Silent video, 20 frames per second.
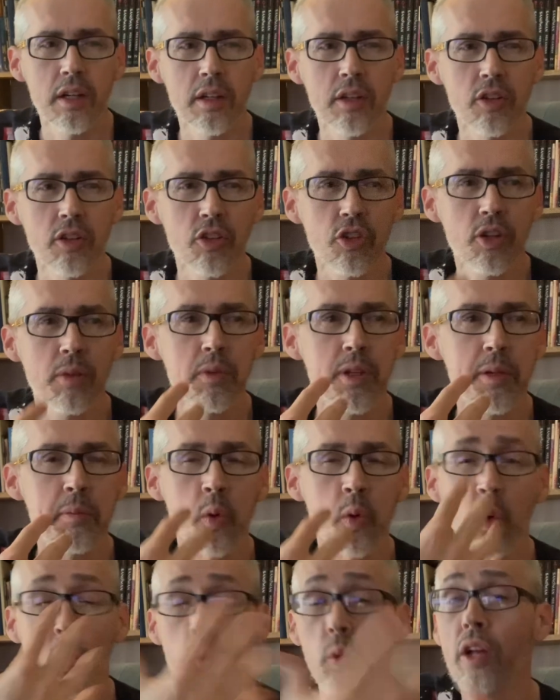Some of the
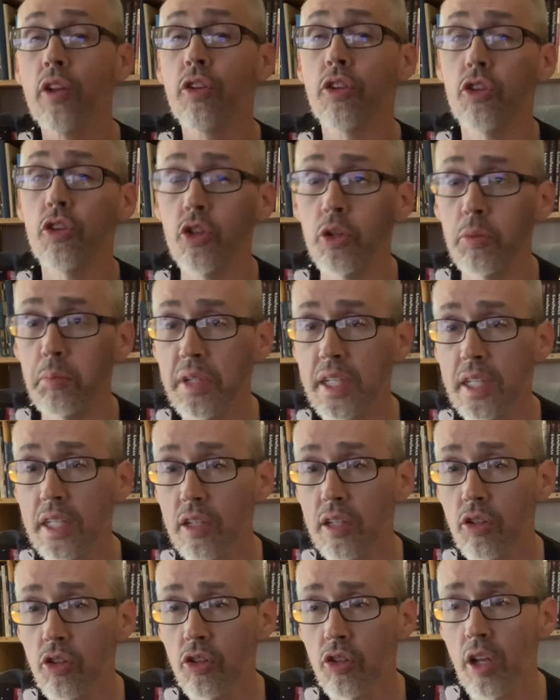more well-to-do
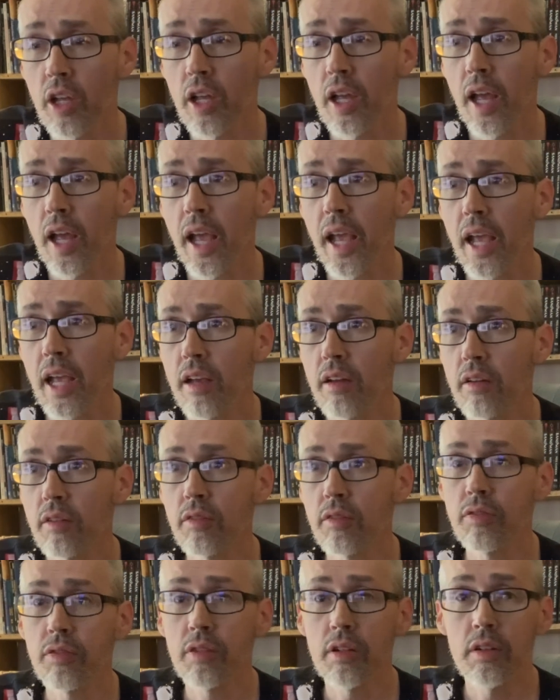beings have
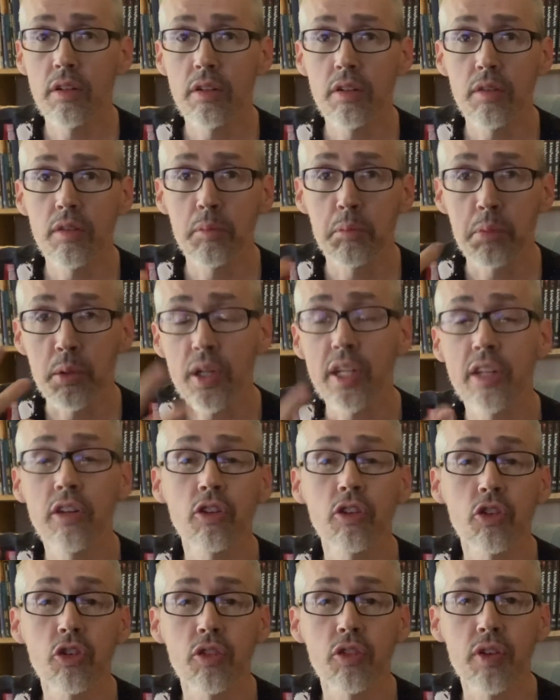brain
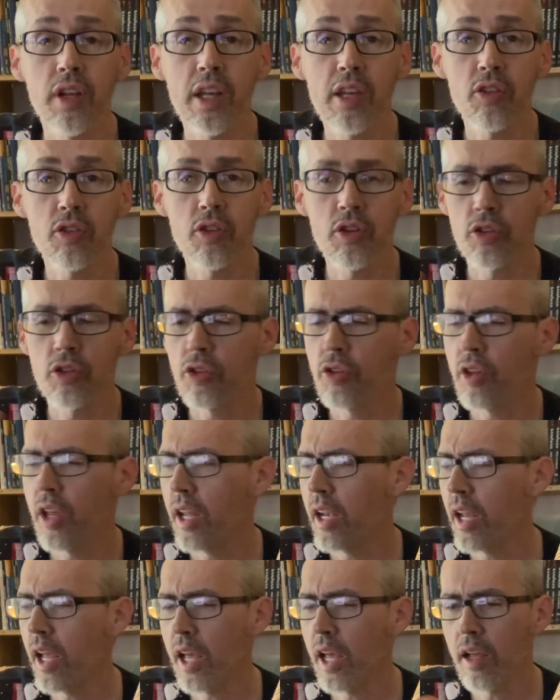interfaces that
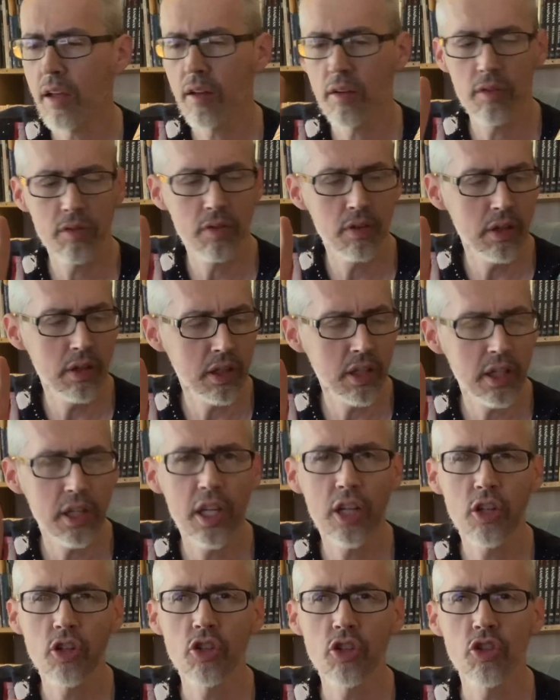have
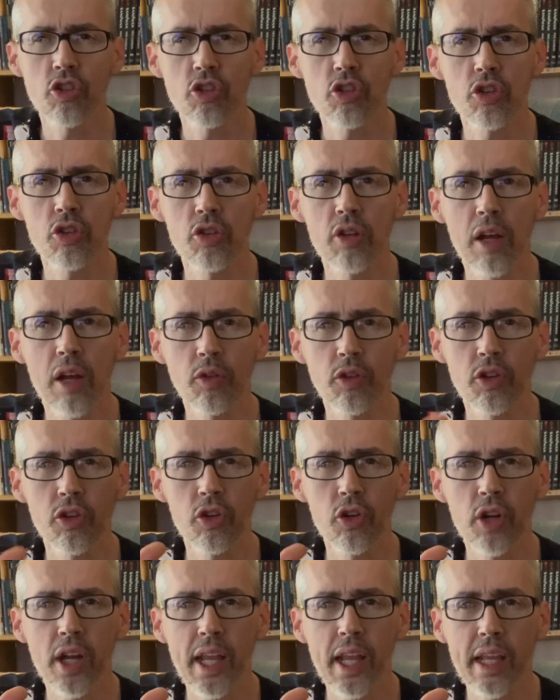connections out to
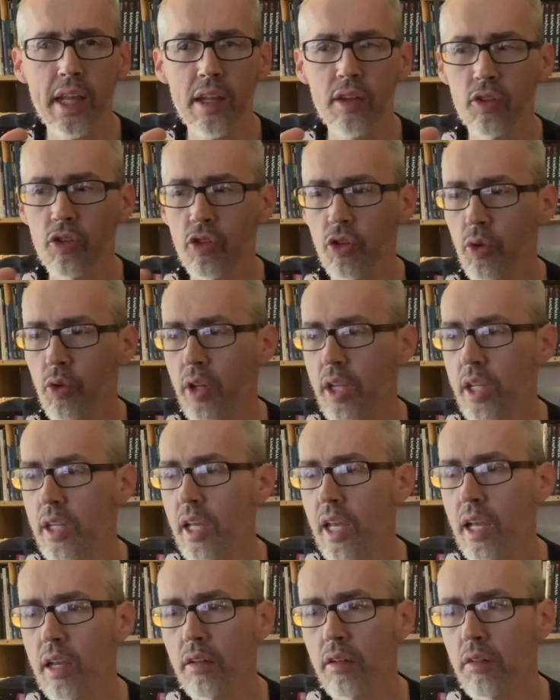their hands, so they
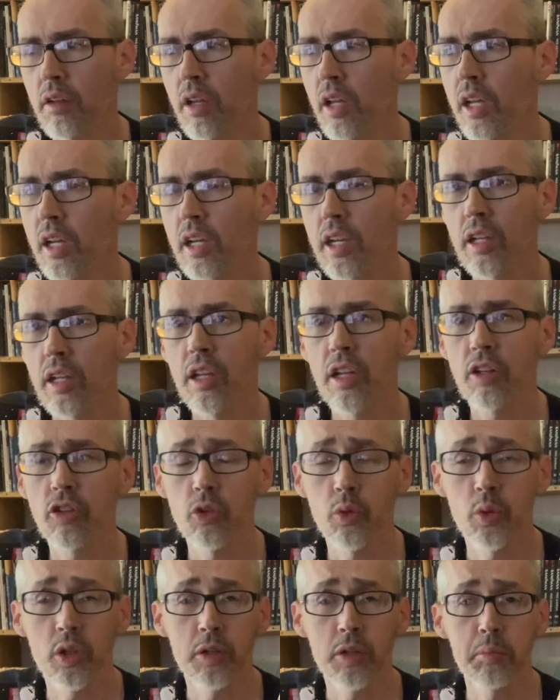can connect to
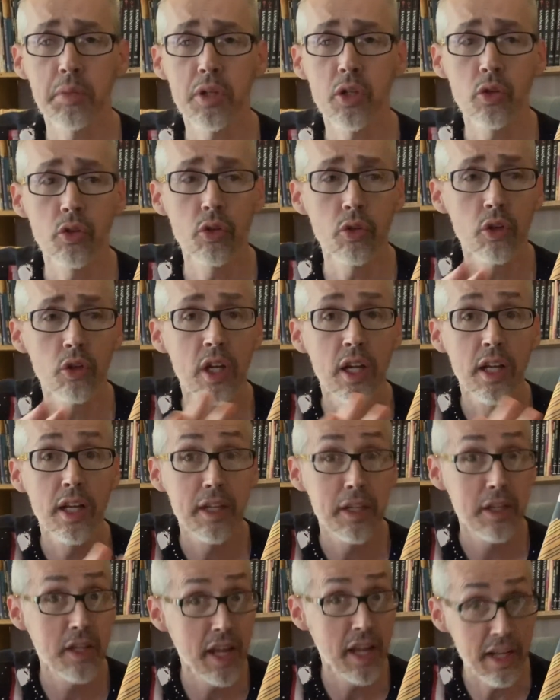a computer,
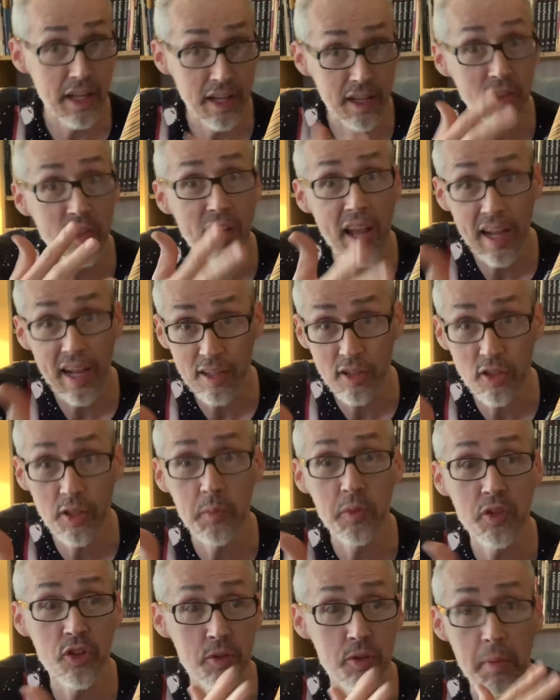attack
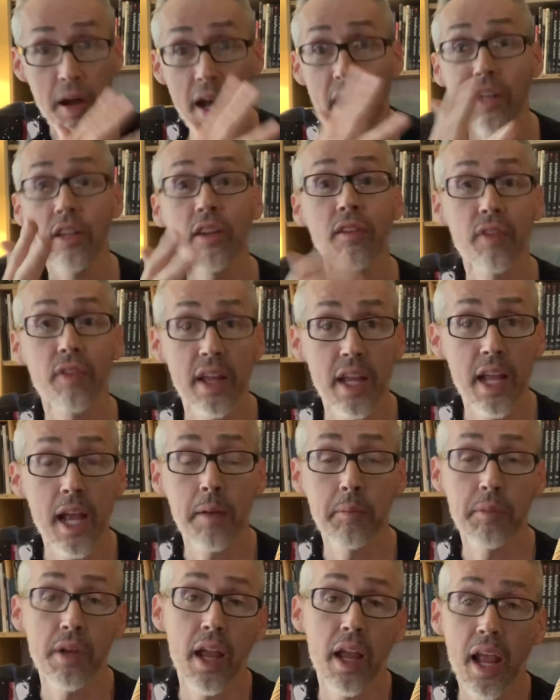someone's mind if they
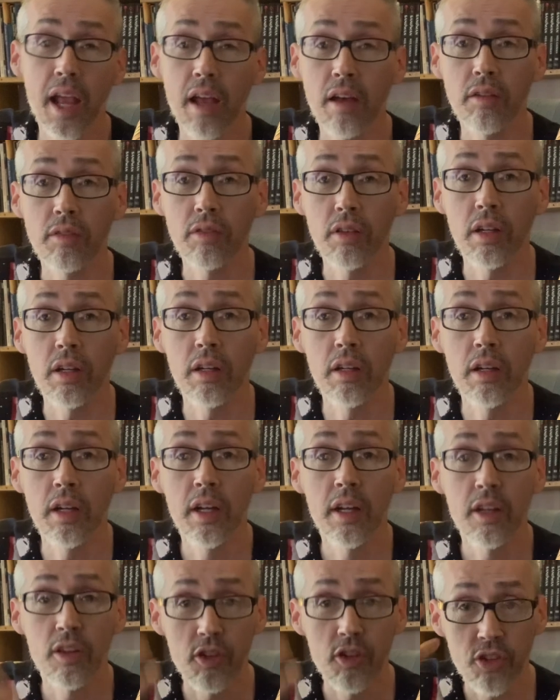happen to have
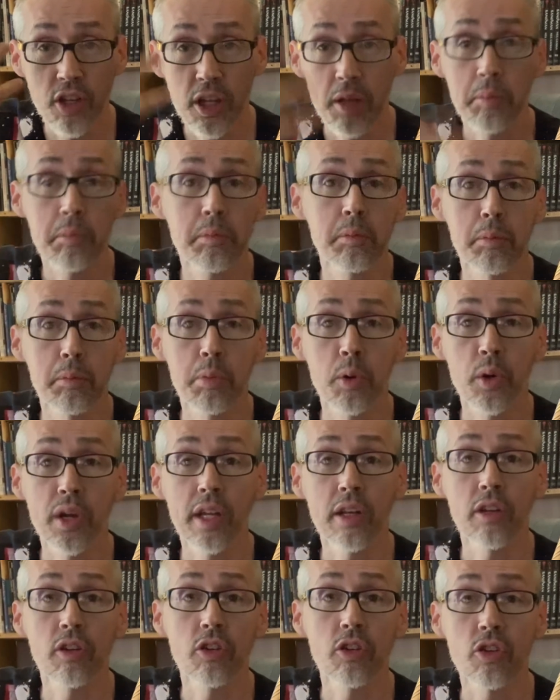the same brain
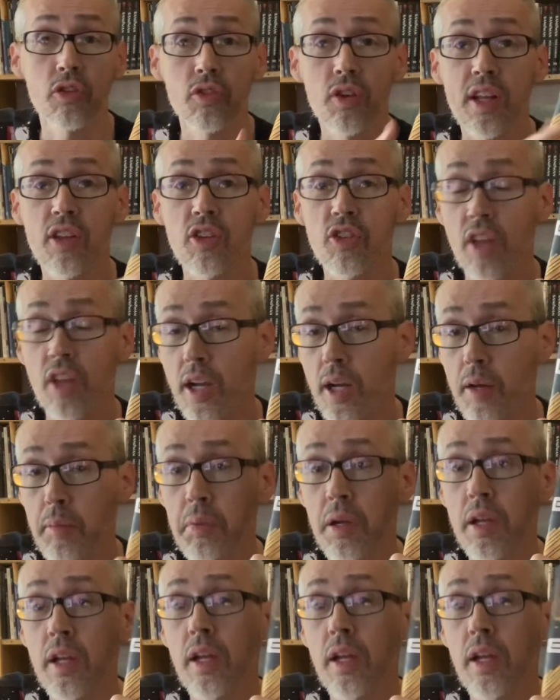interface set up.